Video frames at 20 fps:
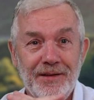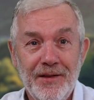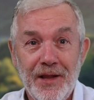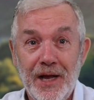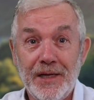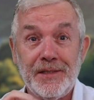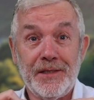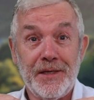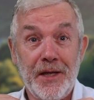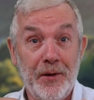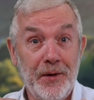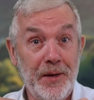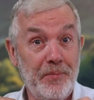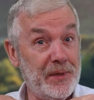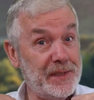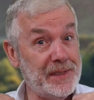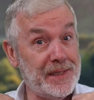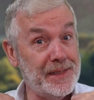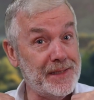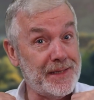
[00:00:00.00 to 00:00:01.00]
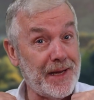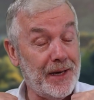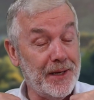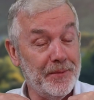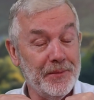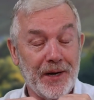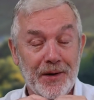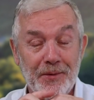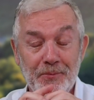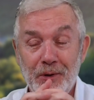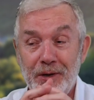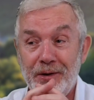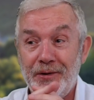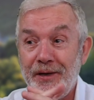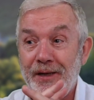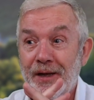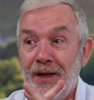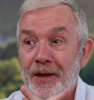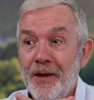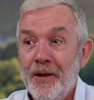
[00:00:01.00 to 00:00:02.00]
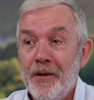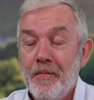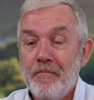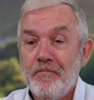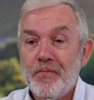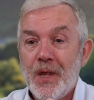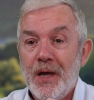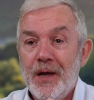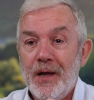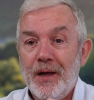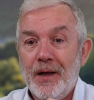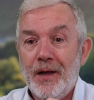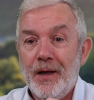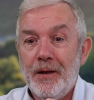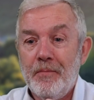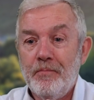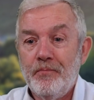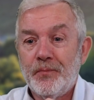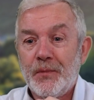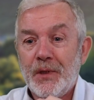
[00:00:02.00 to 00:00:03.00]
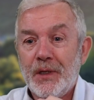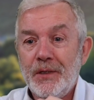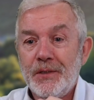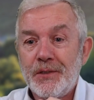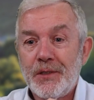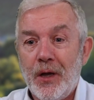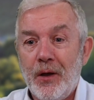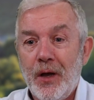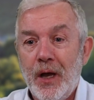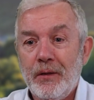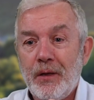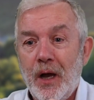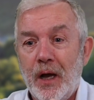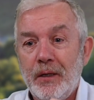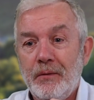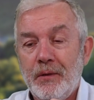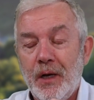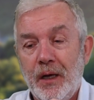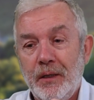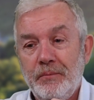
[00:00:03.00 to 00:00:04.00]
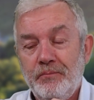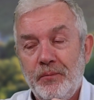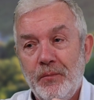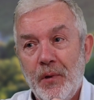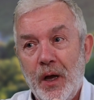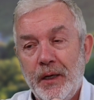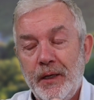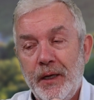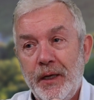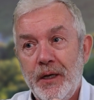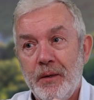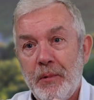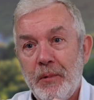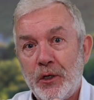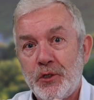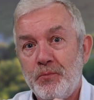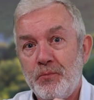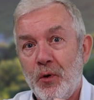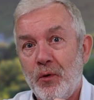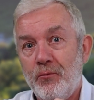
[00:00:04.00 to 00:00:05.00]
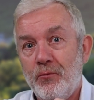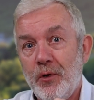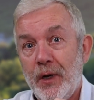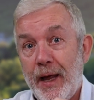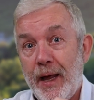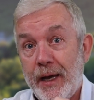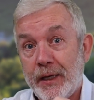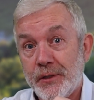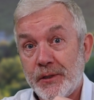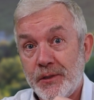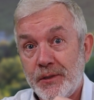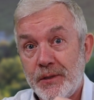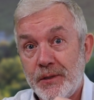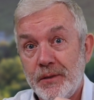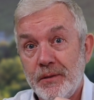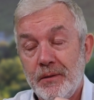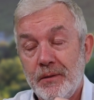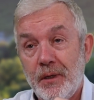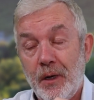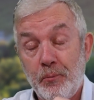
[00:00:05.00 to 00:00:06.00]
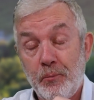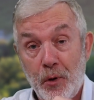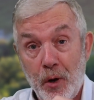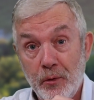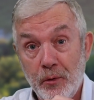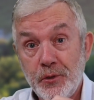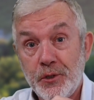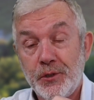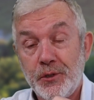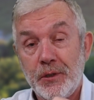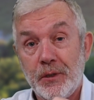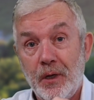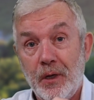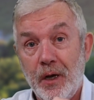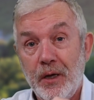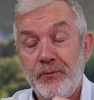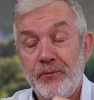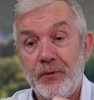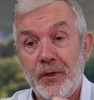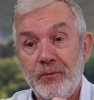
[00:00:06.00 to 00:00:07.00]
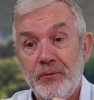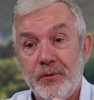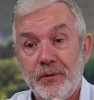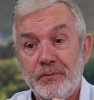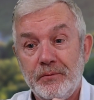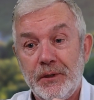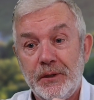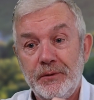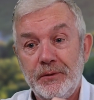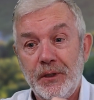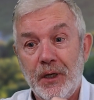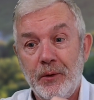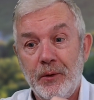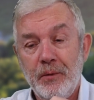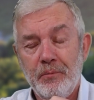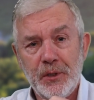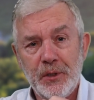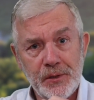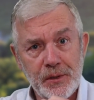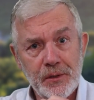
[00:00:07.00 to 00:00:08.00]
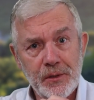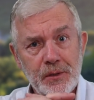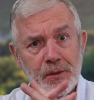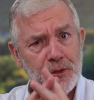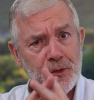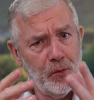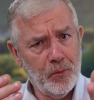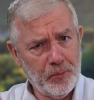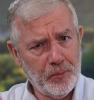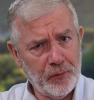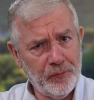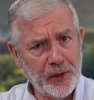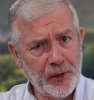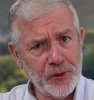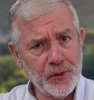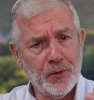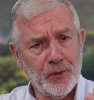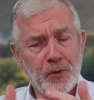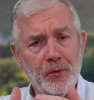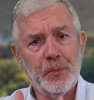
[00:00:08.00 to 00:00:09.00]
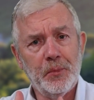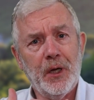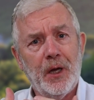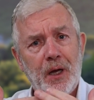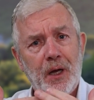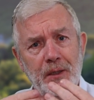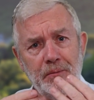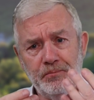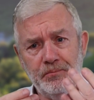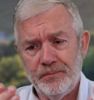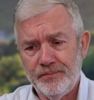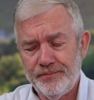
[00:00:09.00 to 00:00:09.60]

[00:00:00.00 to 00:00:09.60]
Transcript: that's the only business element I'm wearing. So I lead a much more relaxed approach to life, even in business. Still professional, but I